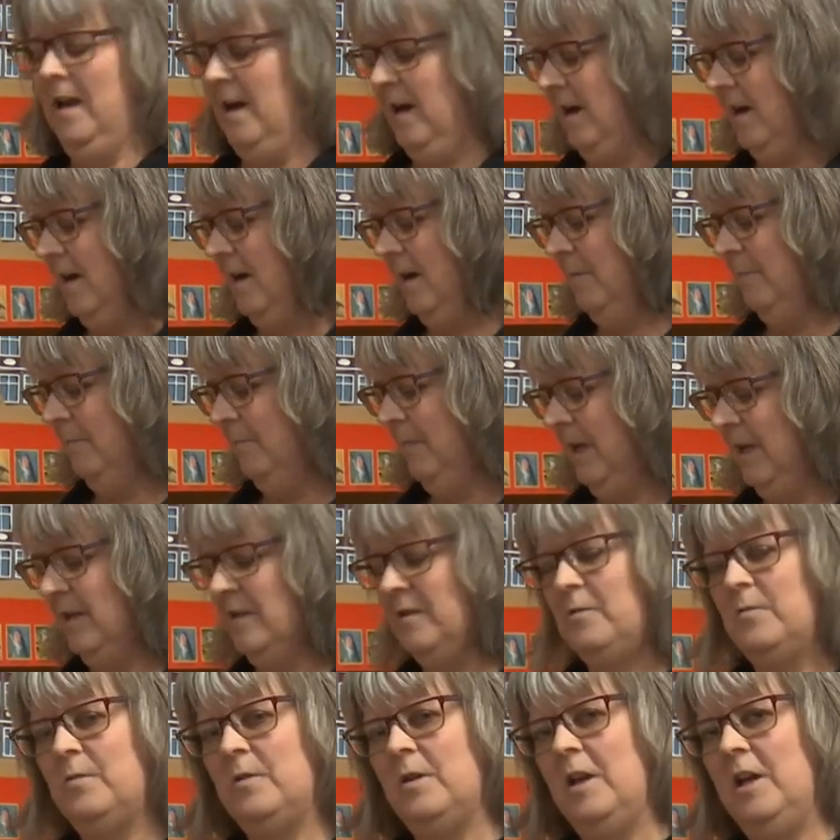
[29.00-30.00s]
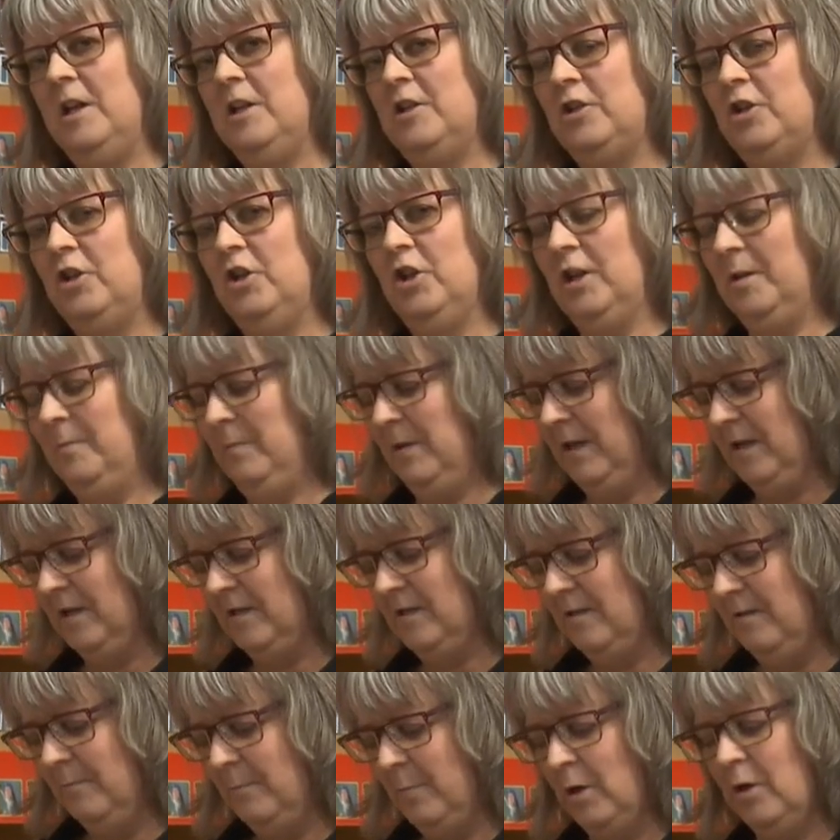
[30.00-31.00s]
Um, it's it's good
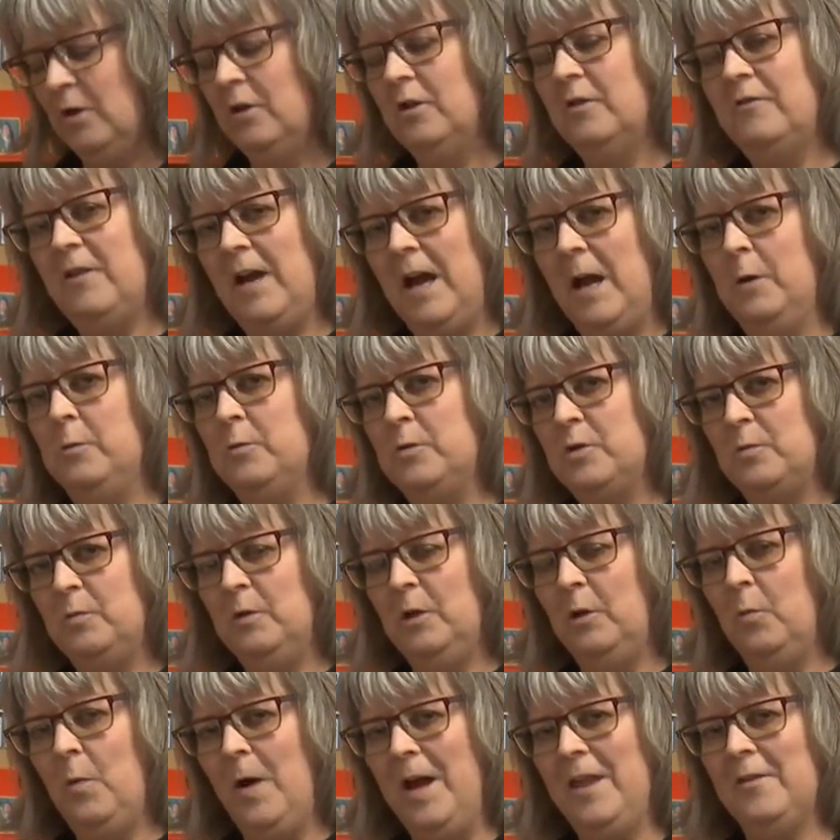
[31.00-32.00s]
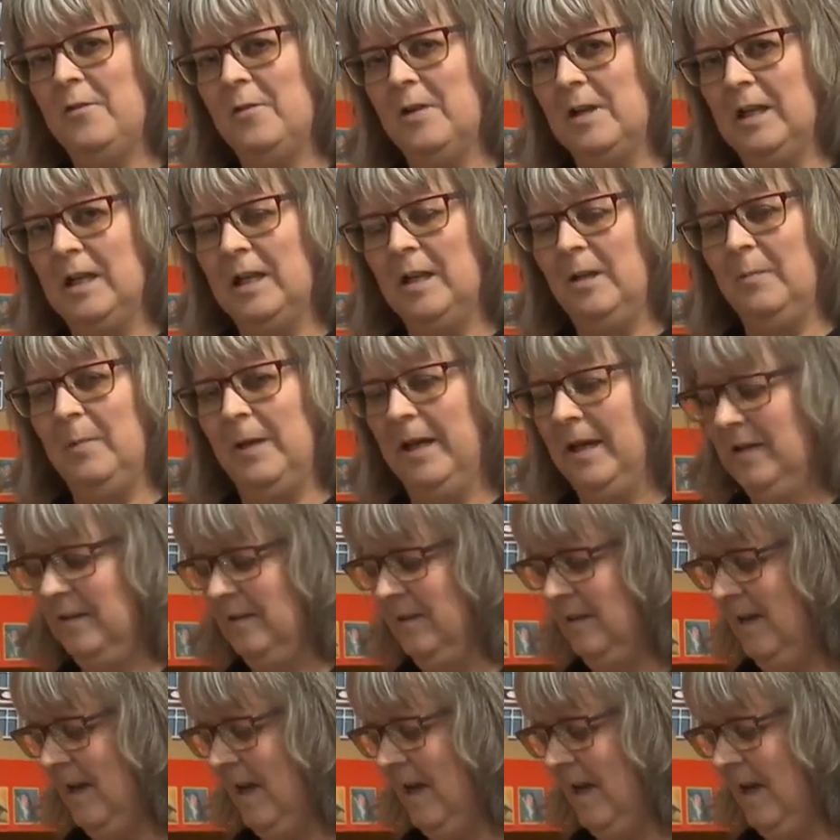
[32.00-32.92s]
because the birdhouse will weather a little bit,